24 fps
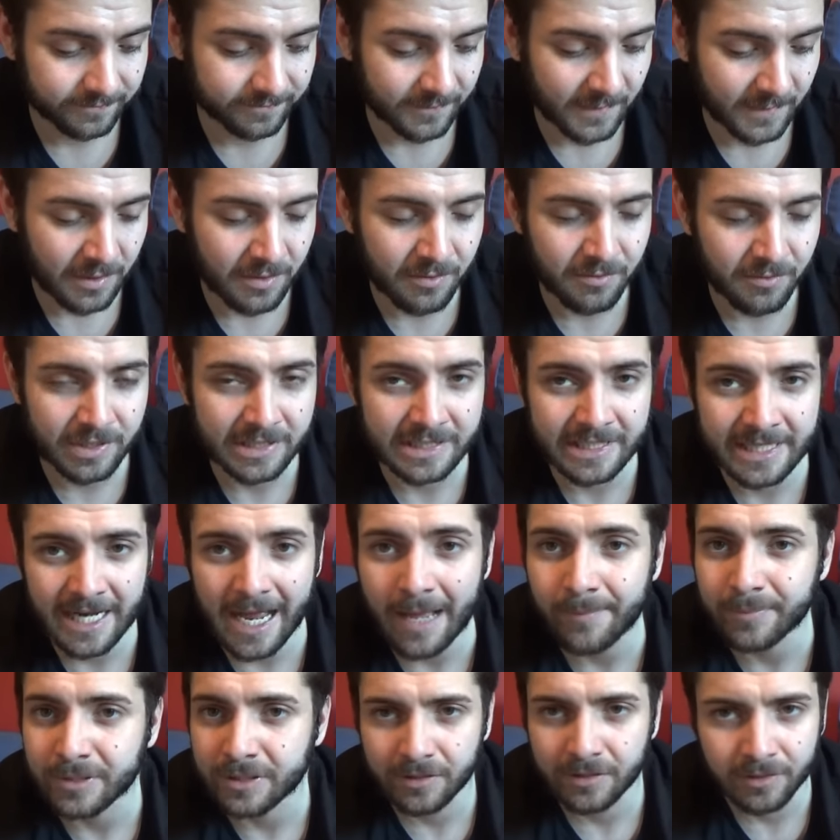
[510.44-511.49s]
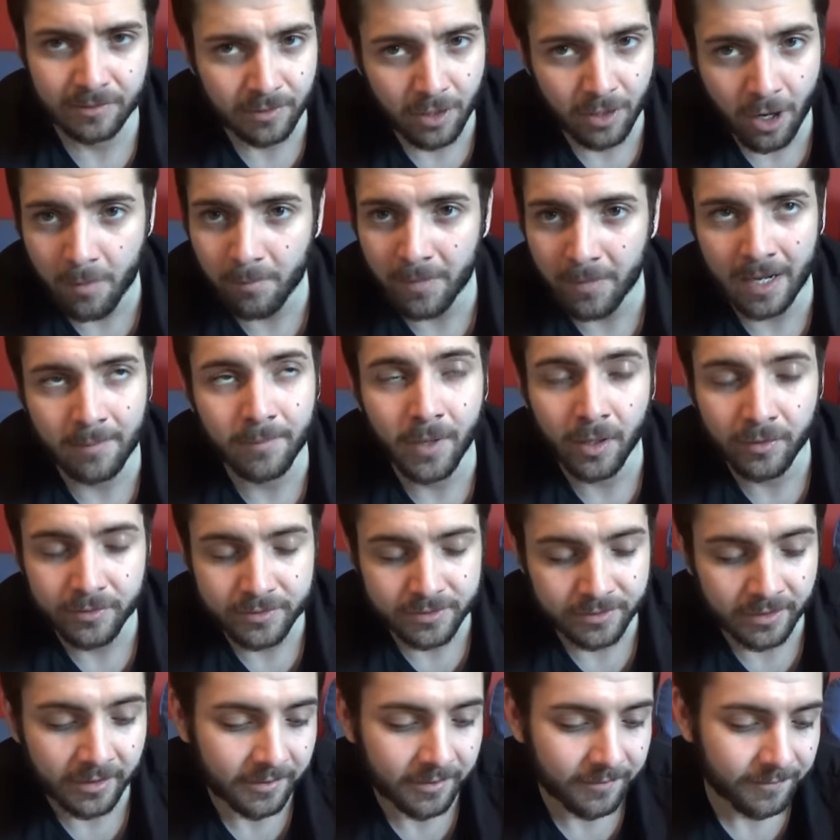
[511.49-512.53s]
who is an absolute combat
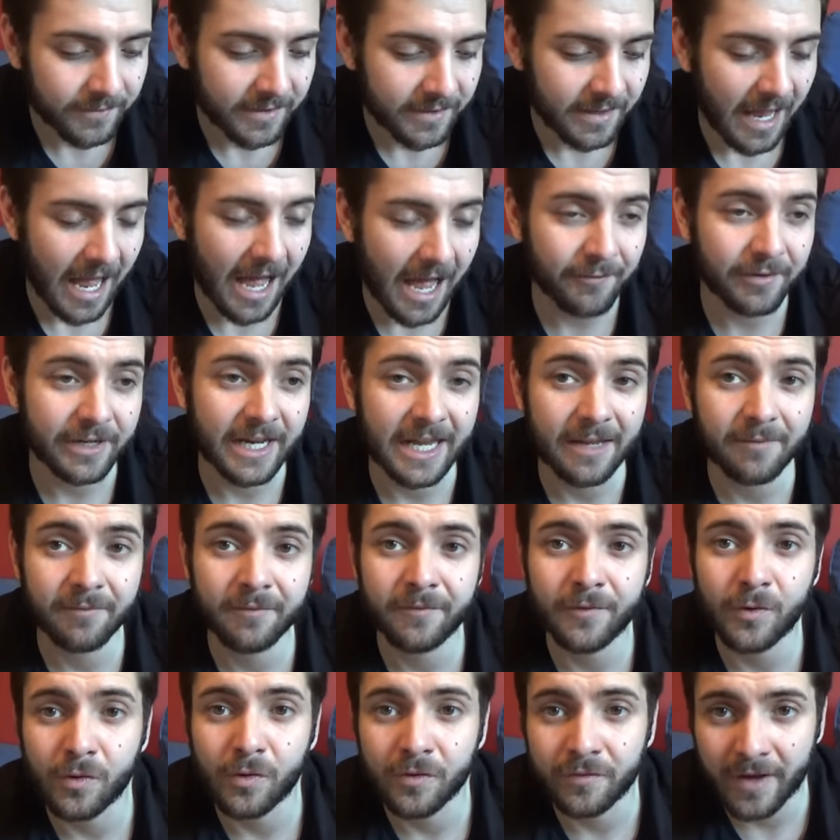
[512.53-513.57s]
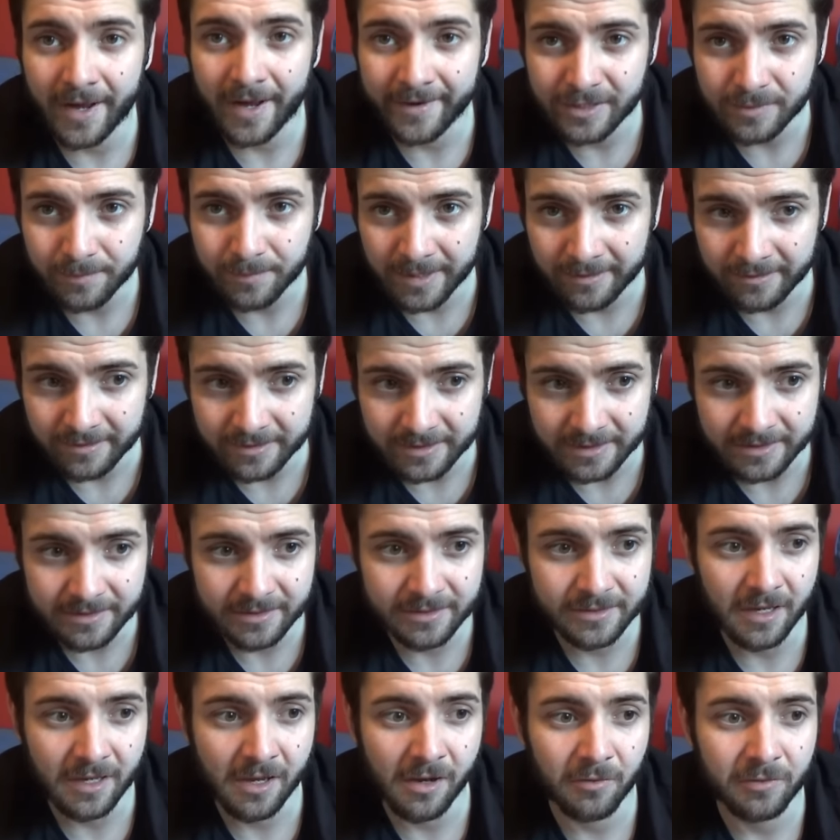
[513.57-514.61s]
monster, having him Fortify Spirited,
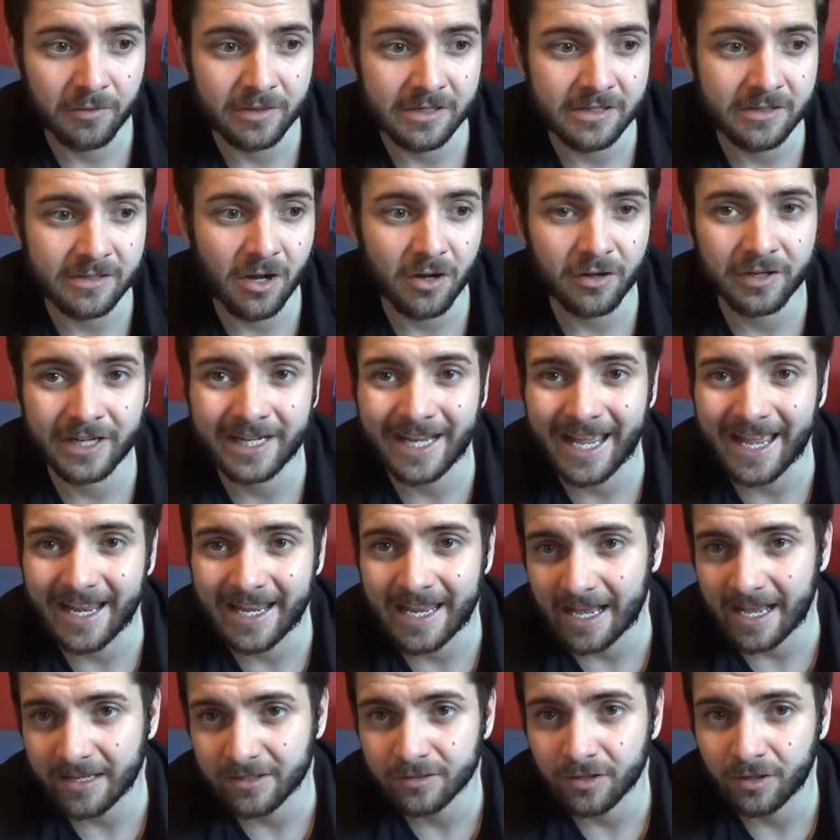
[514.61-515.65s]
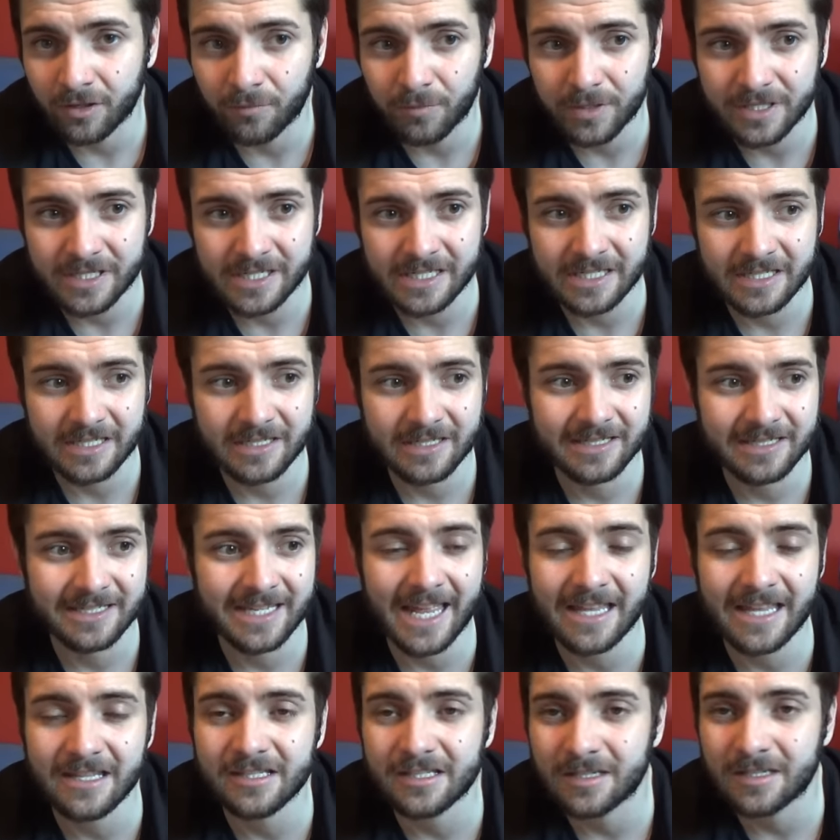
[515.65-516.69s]
so he's not going to get cast on, which
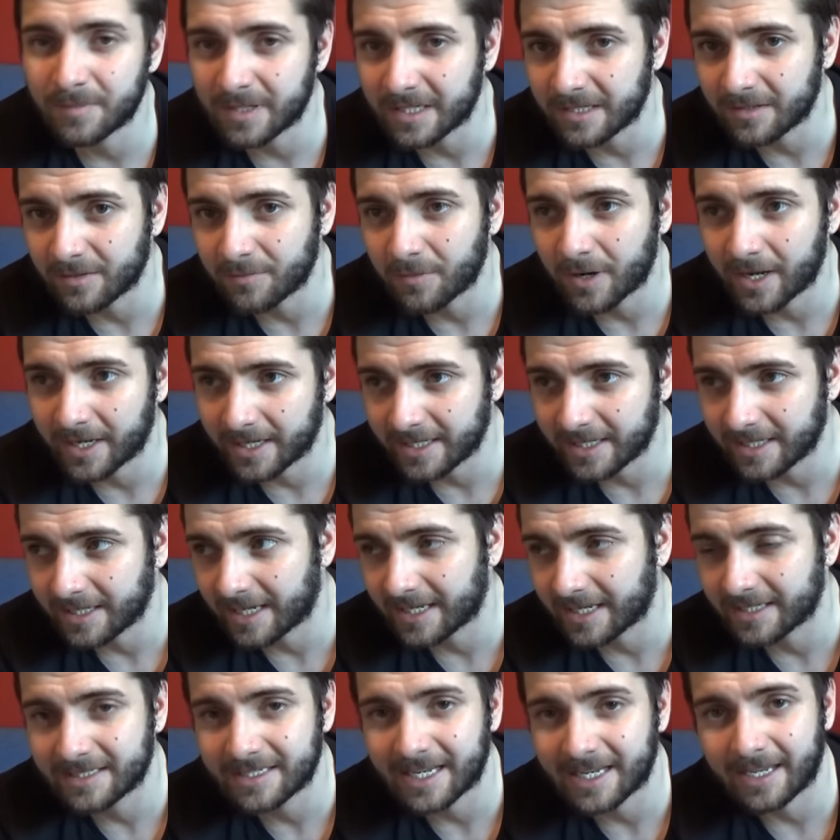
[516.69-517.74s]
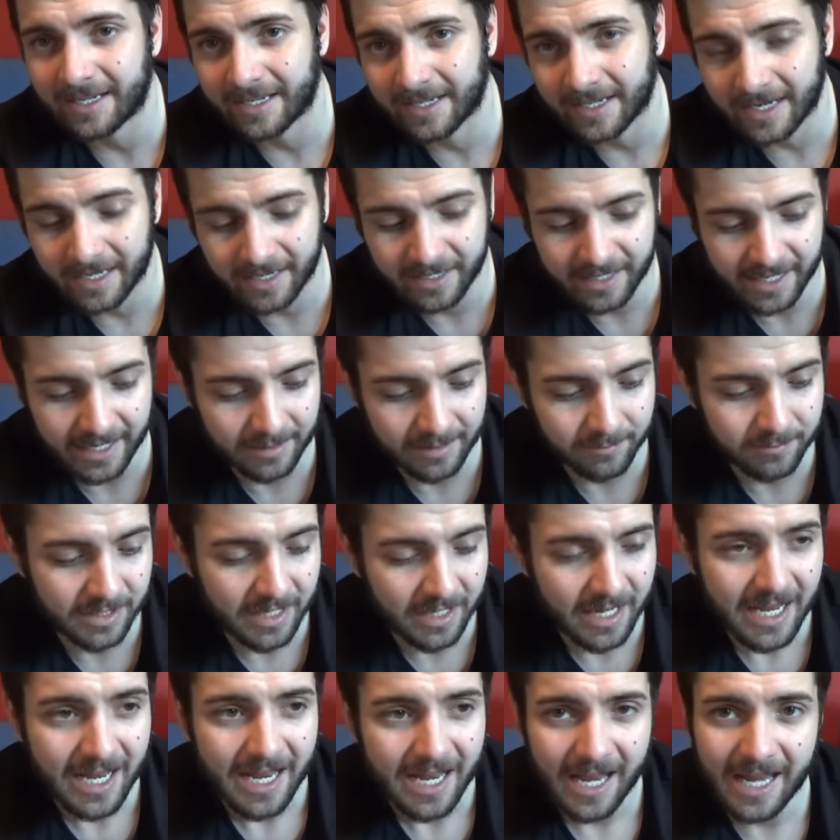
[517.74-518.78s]
tends to be the way he gets taken out of games.
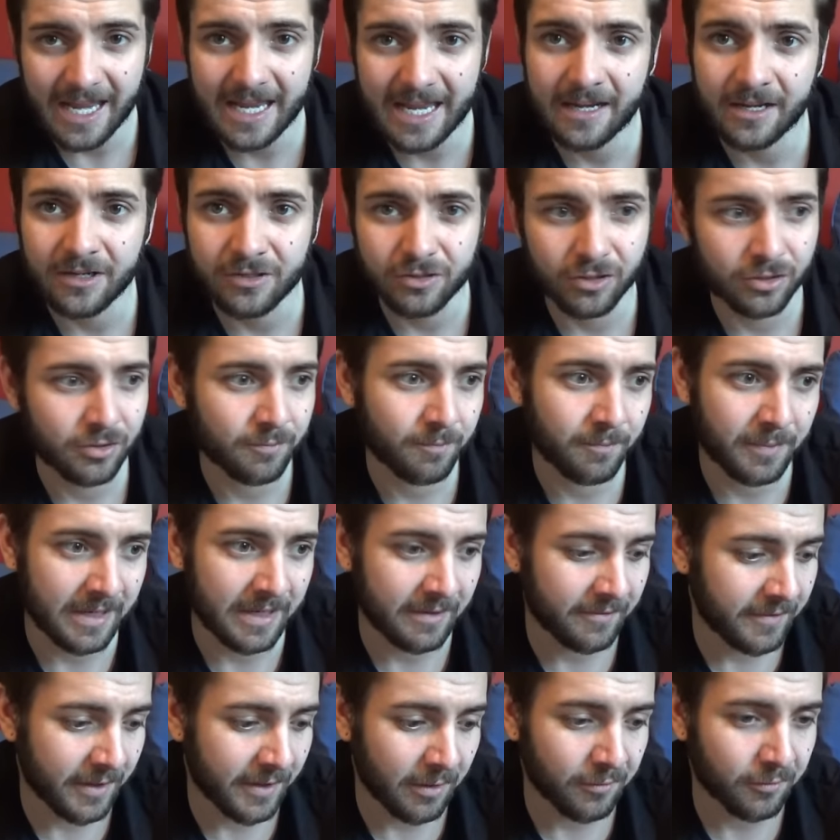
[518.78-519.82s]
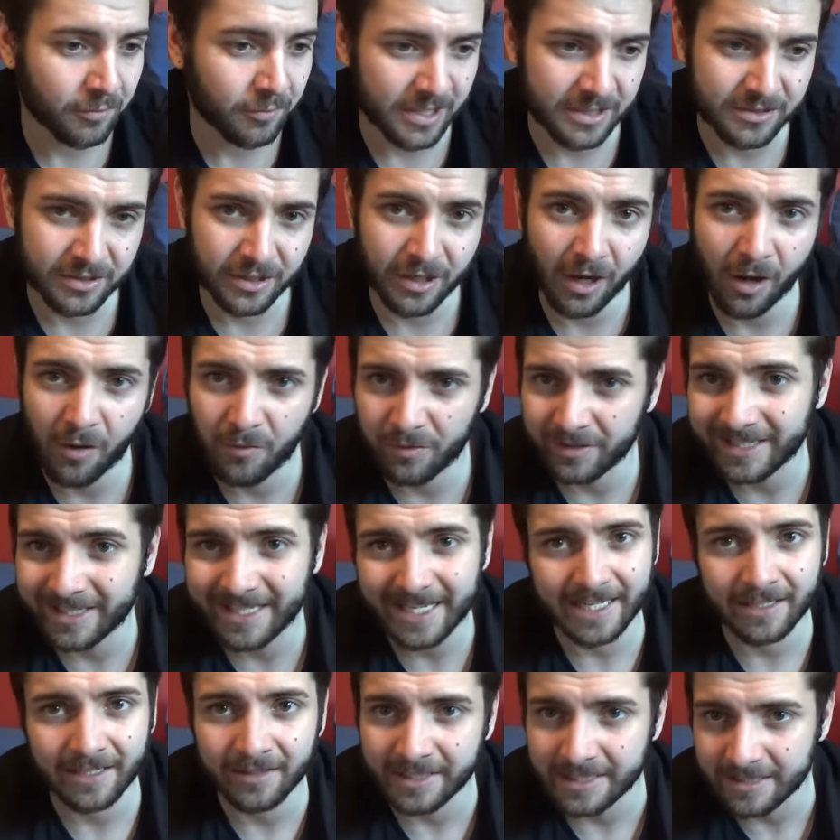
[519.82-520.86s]
He can just feel free to go and
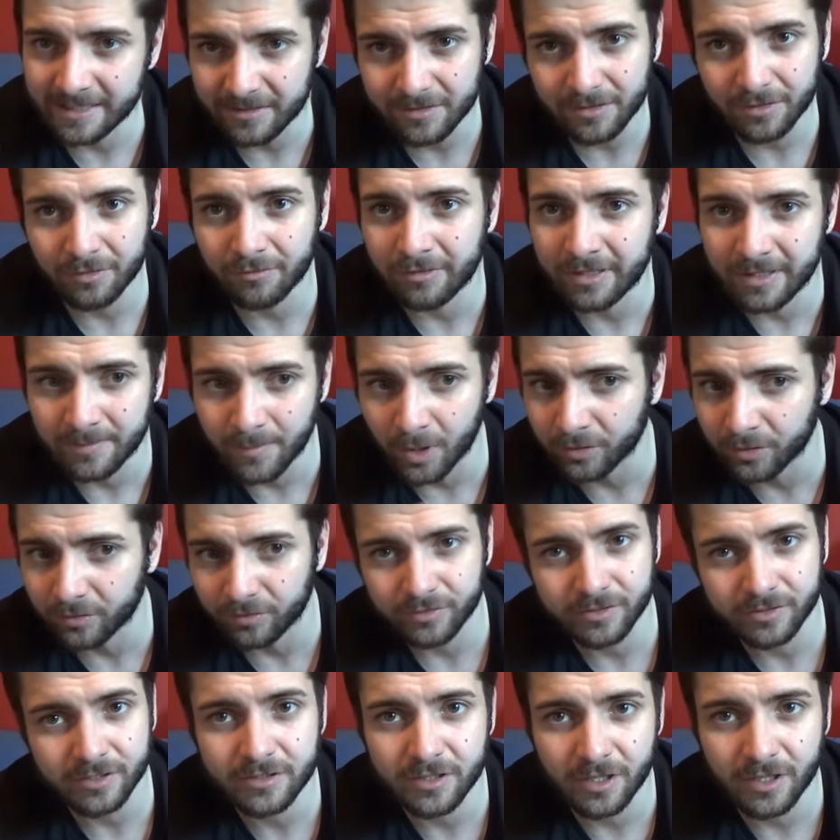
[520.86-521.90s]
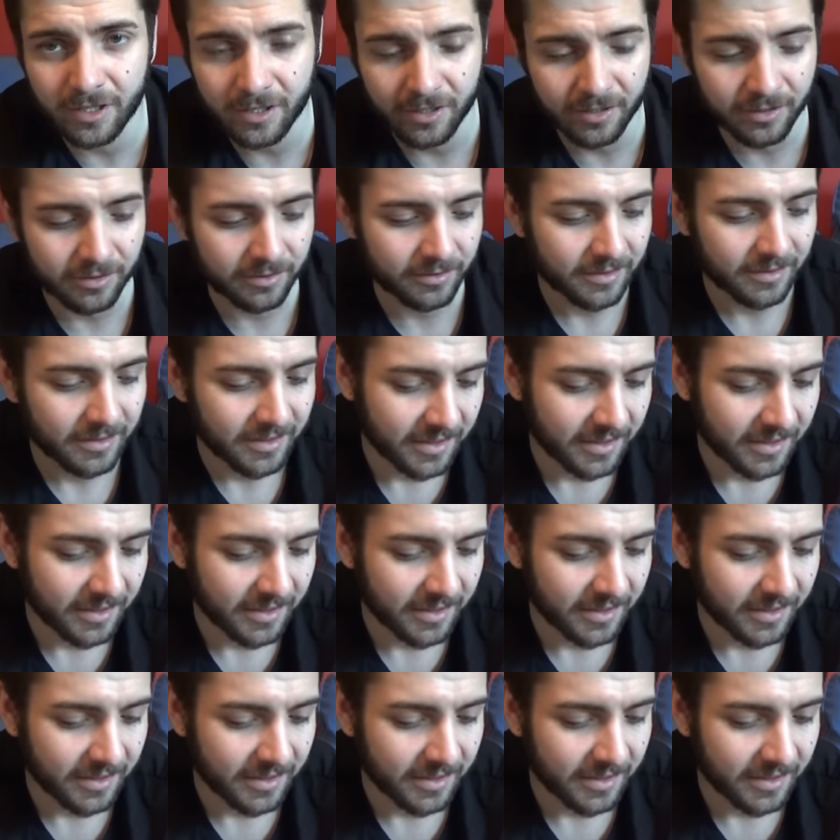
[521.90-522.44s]
kill his 3 models a turn.